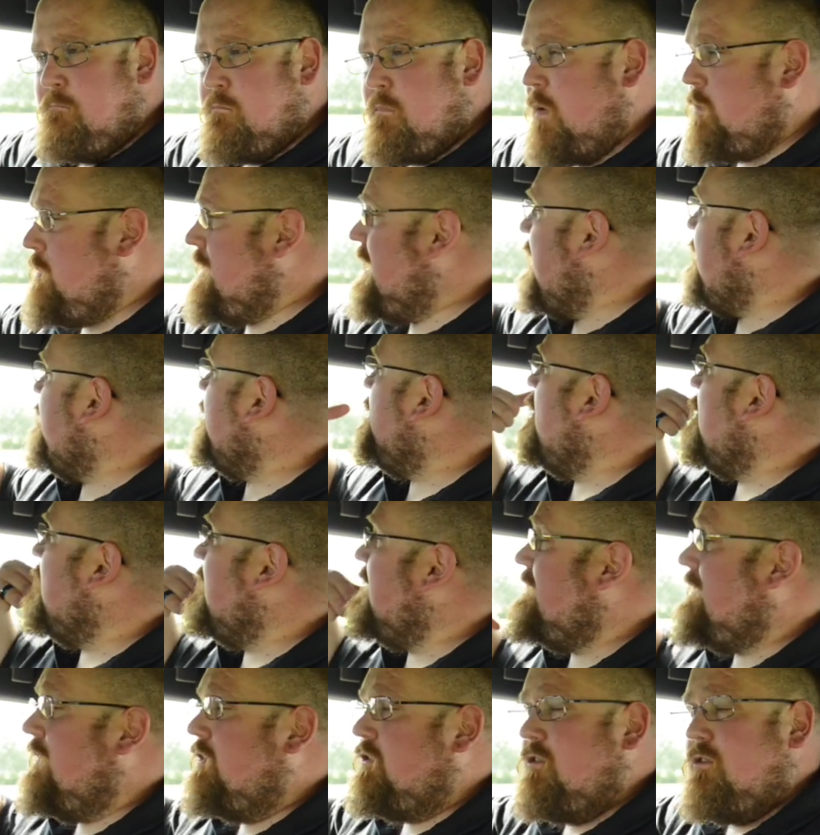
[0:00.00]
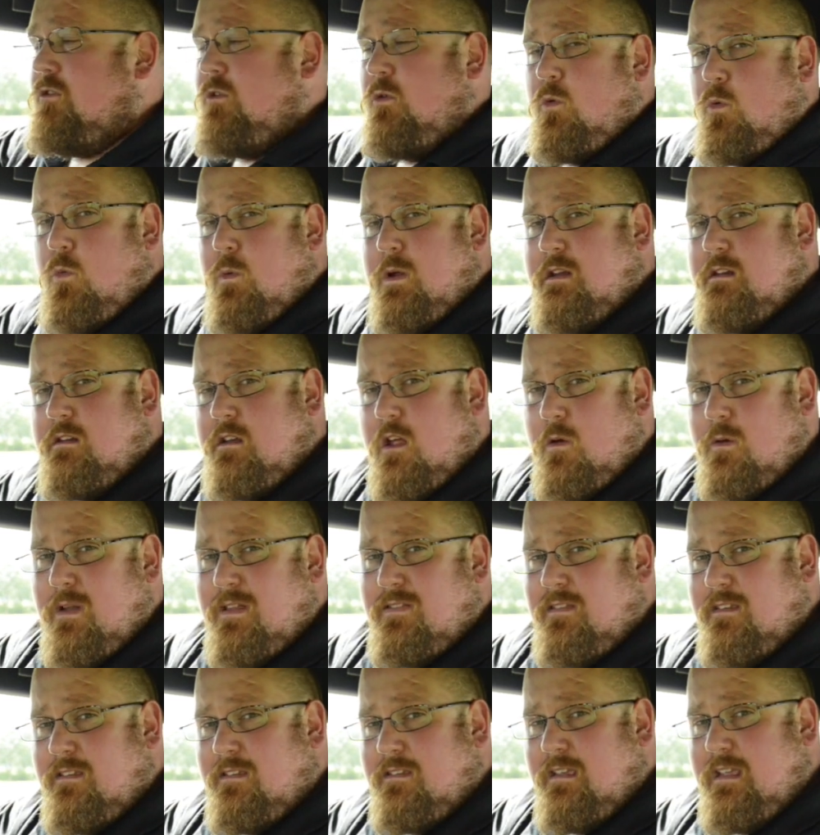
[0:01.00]
But we have got an additional window
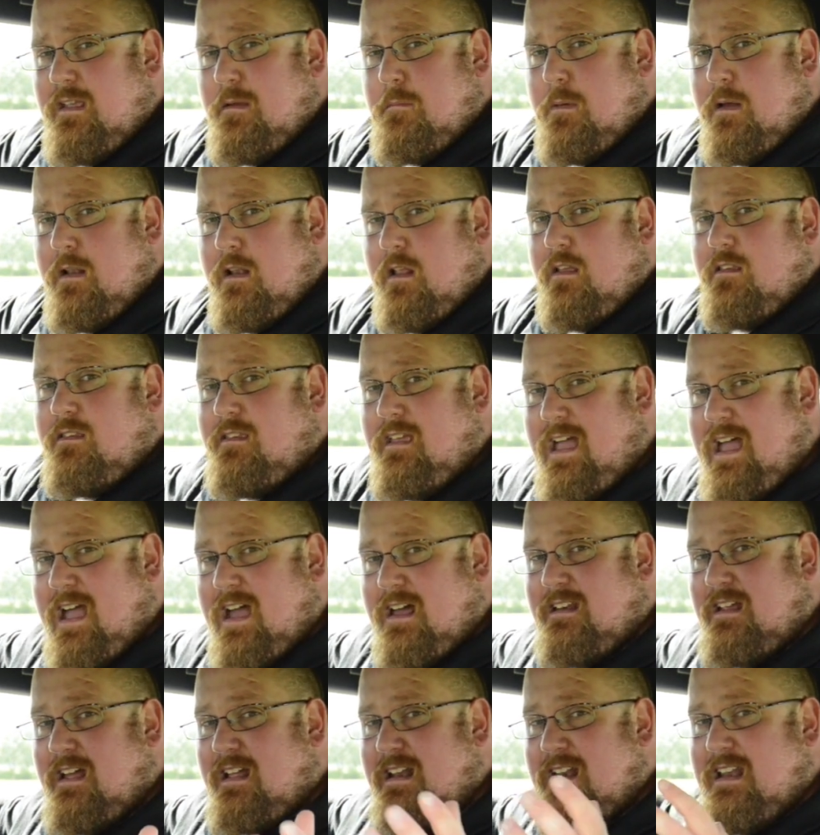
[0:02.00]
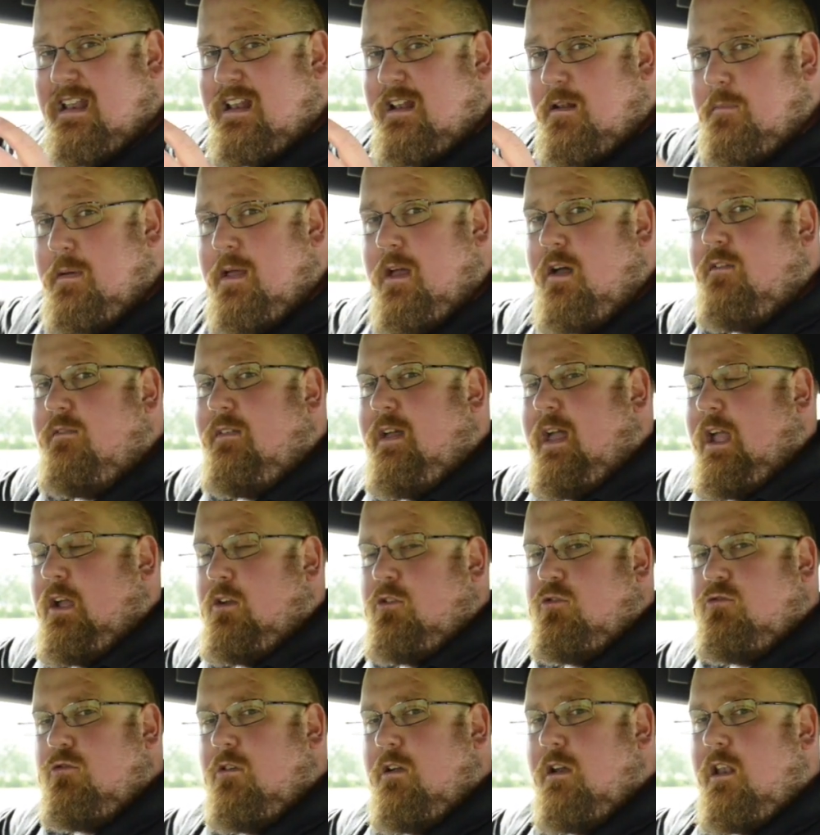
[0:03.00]
in the C-pillar to add a little bit of
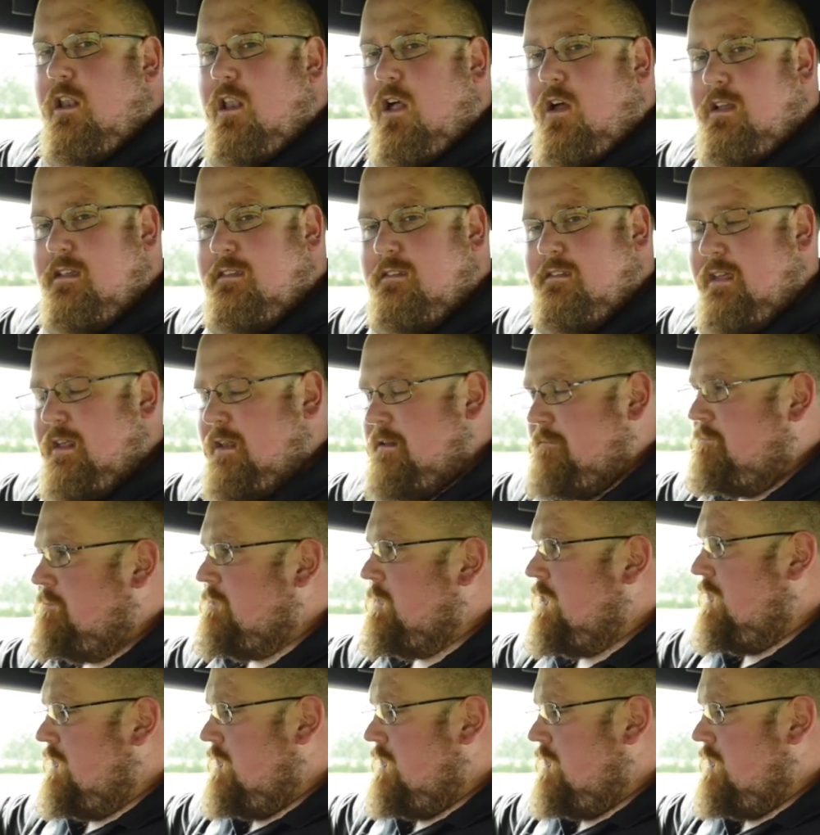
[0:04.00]
extra light in.